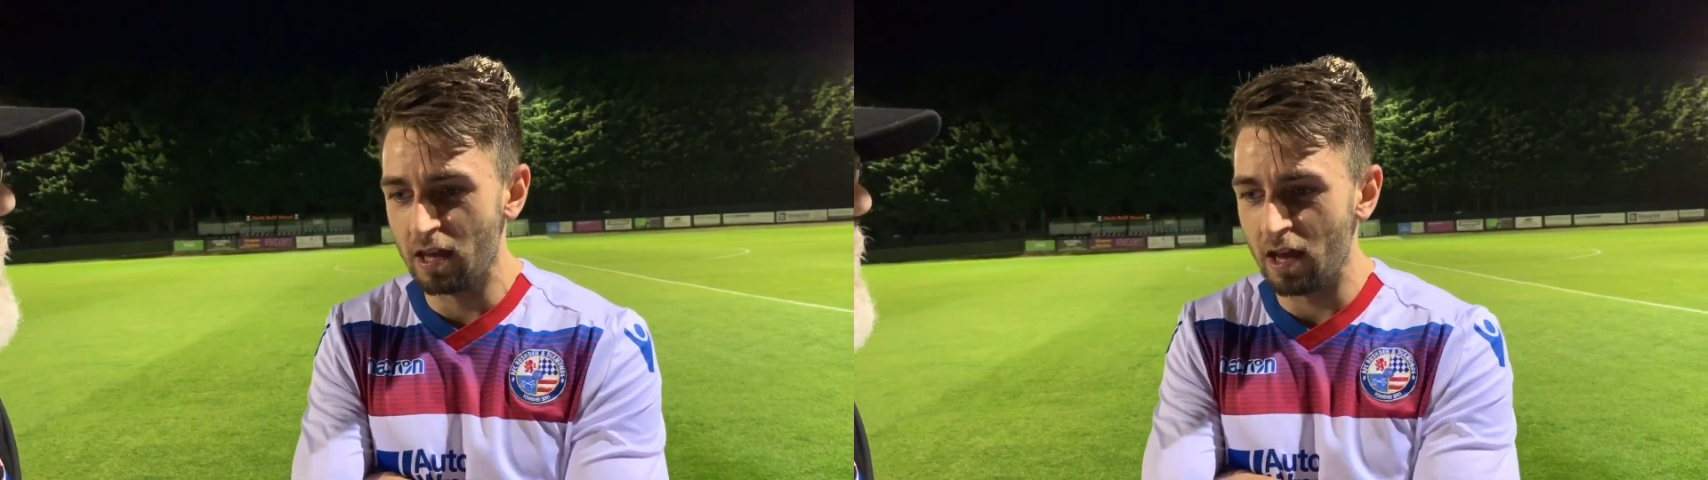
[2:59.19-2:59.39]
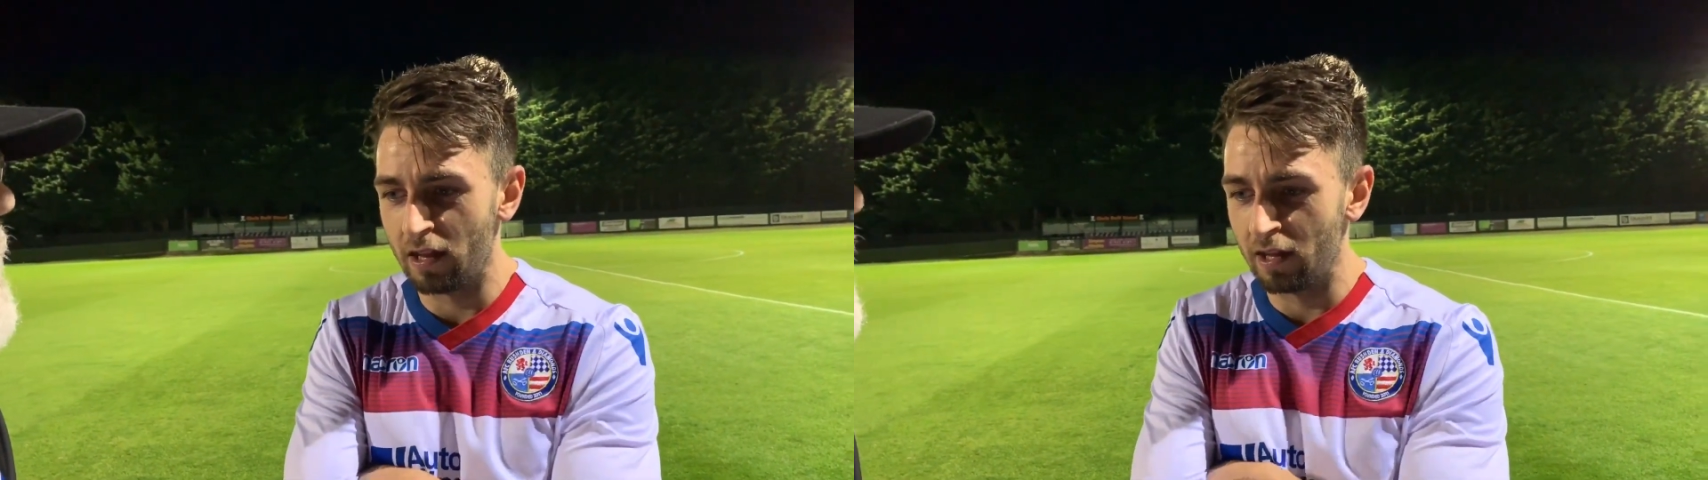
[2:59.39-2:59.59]

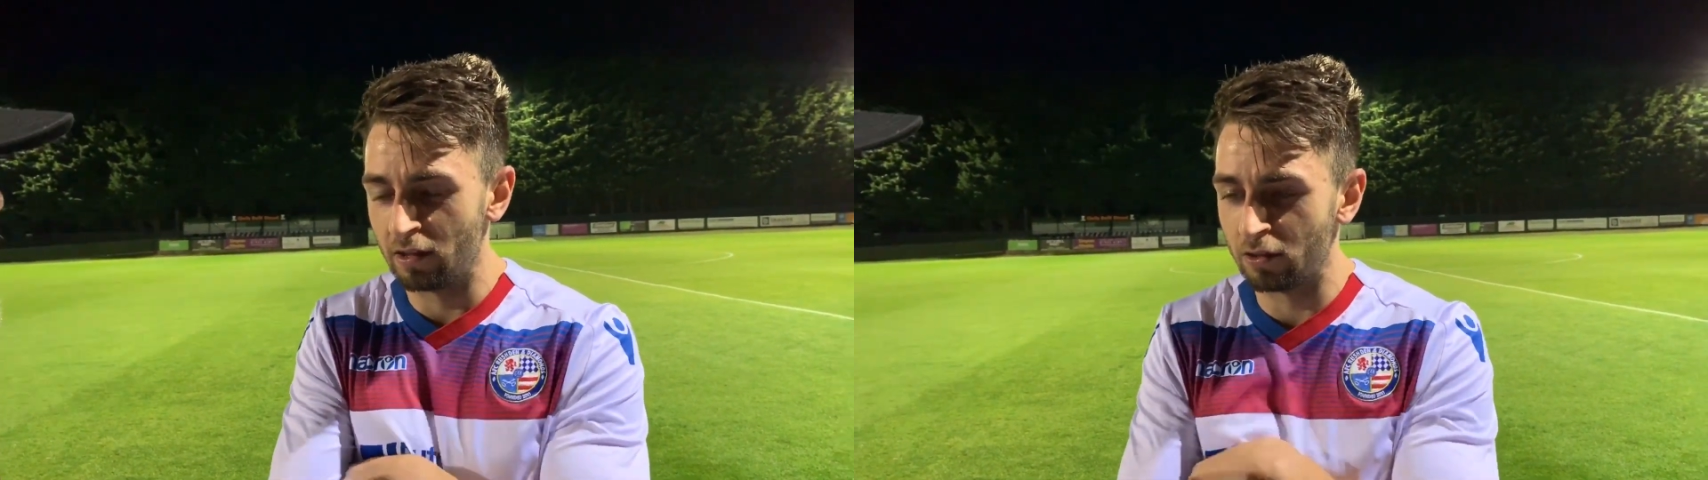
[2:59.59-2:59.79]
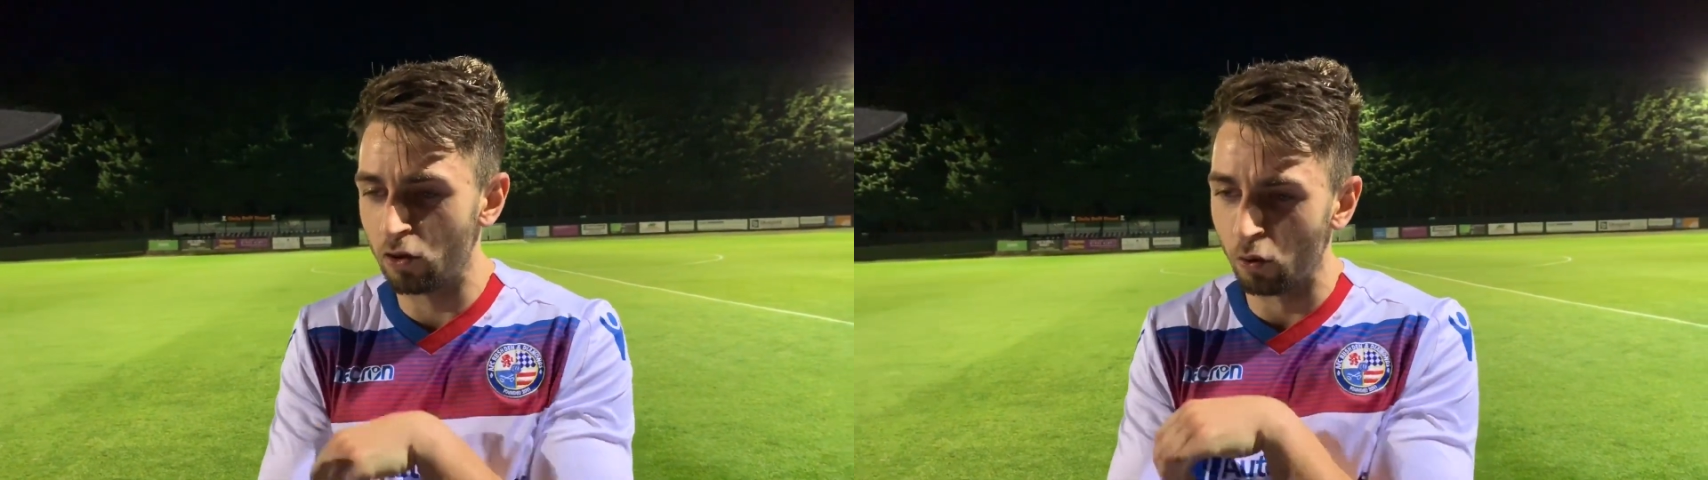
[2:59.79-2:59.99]
and
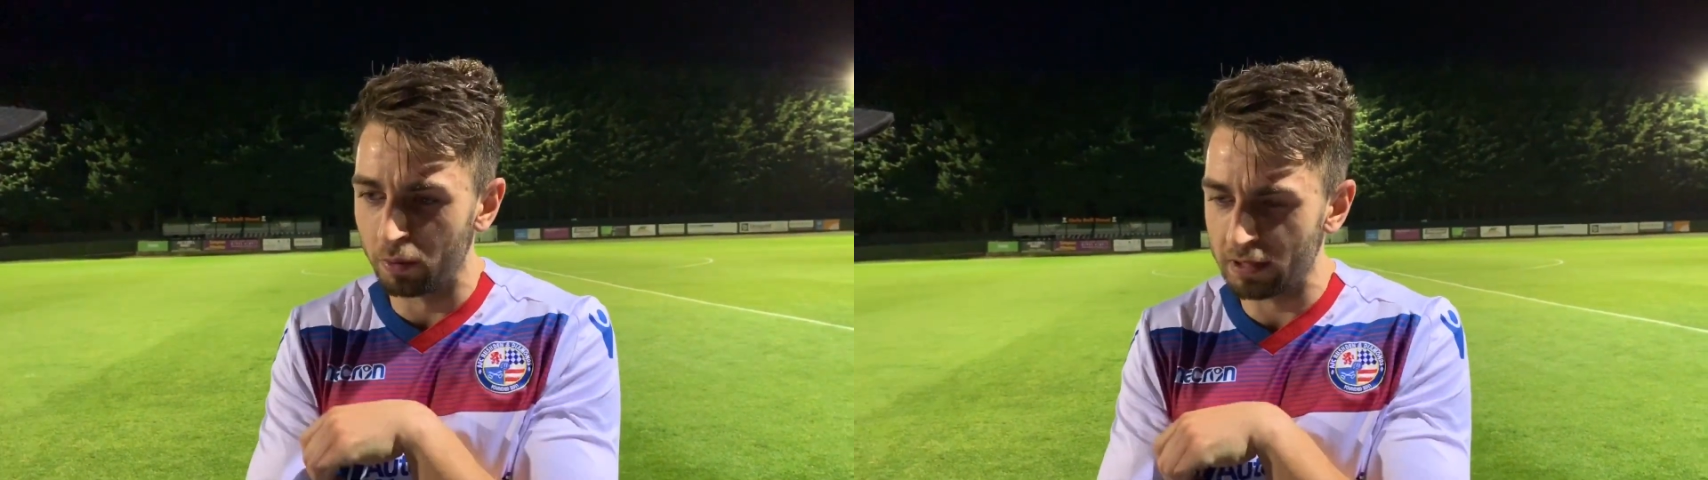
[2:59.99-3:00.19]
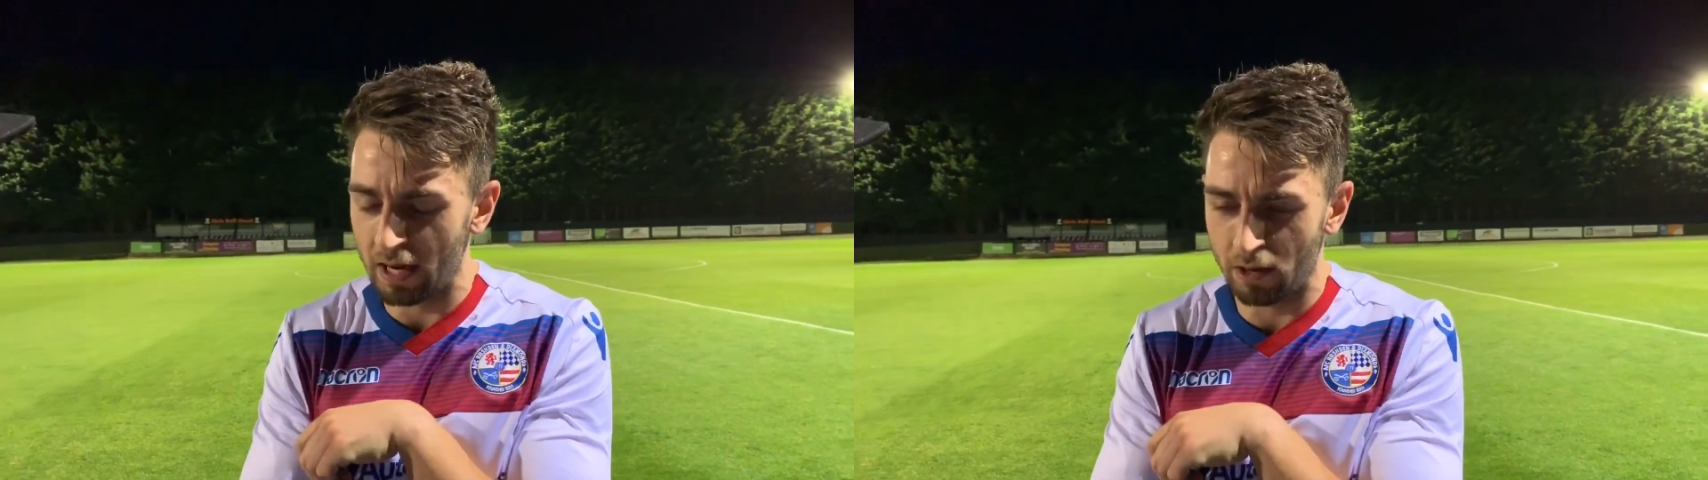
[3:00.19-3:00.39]
then
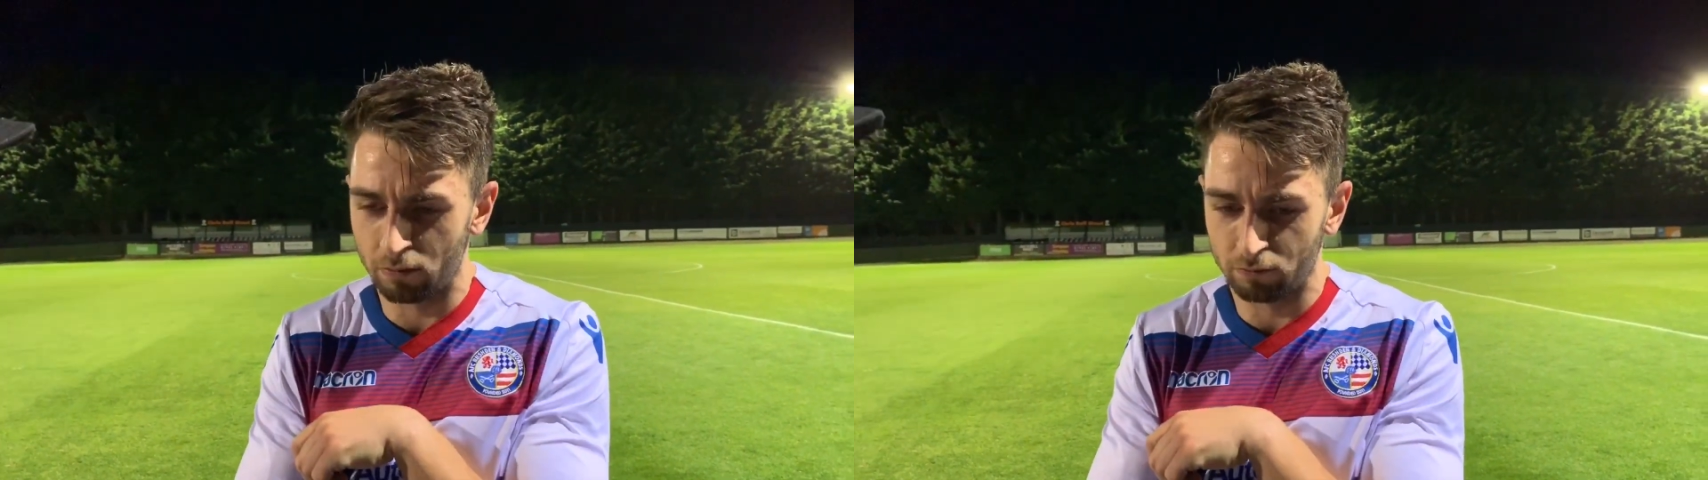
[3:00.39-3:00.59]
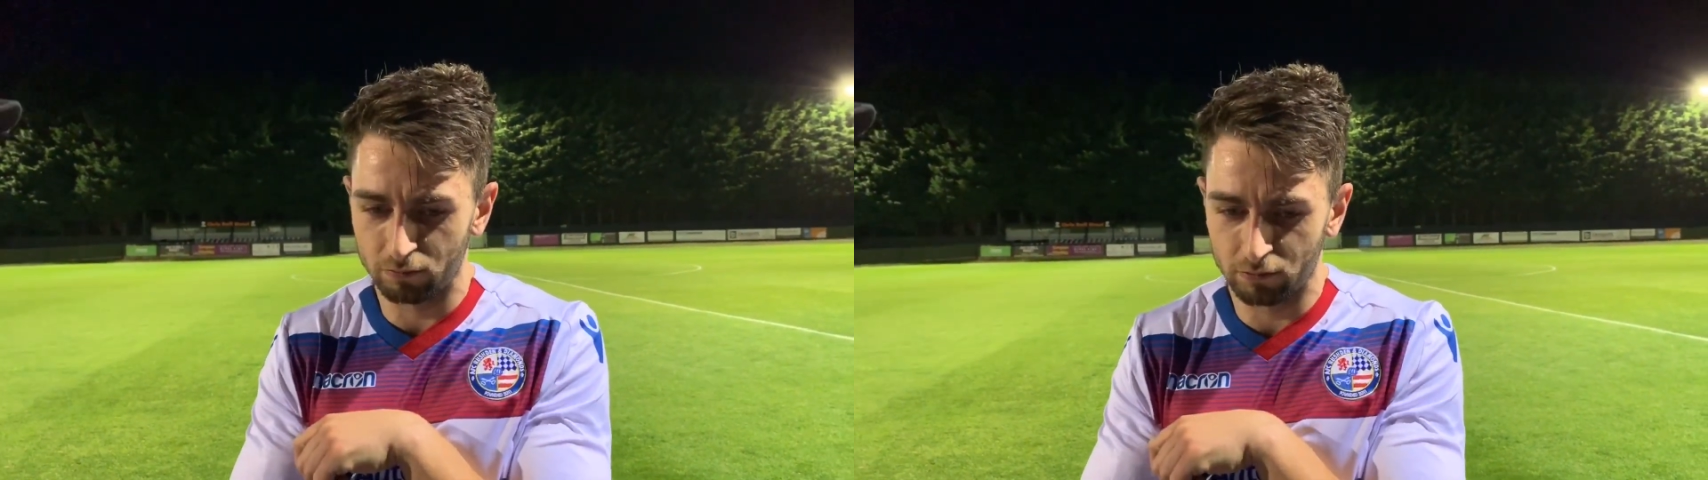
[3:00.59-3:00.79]
Corby
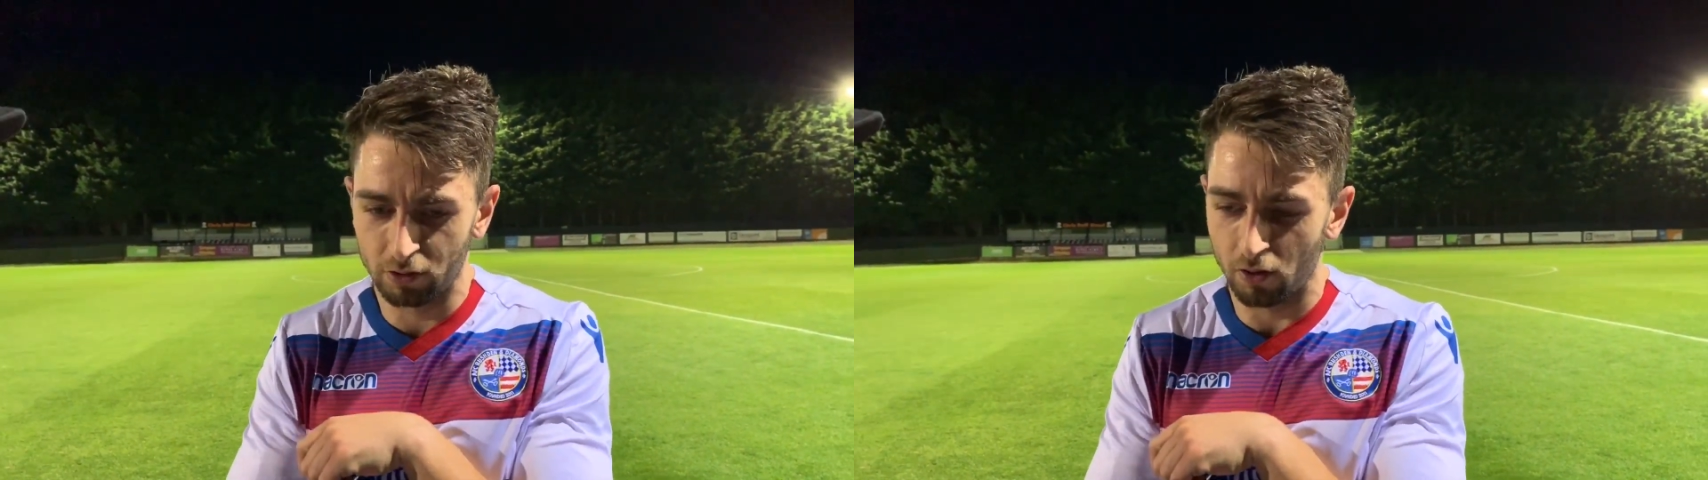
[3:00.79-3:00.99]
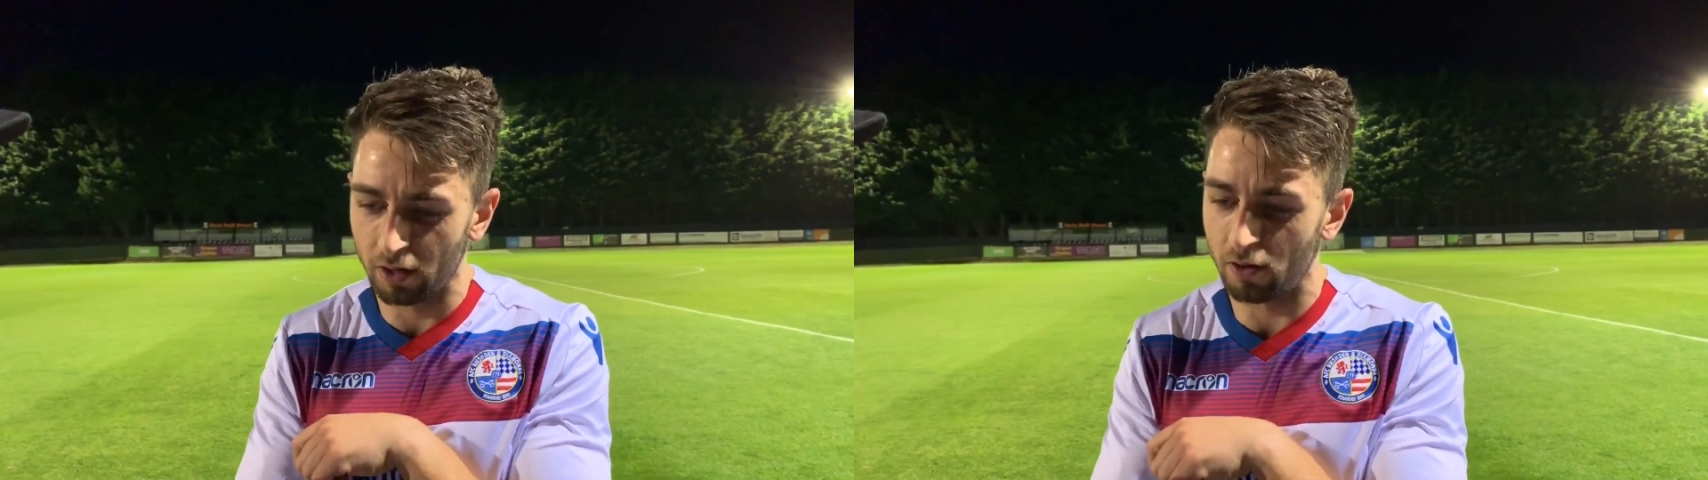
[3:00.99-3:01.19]
Town got in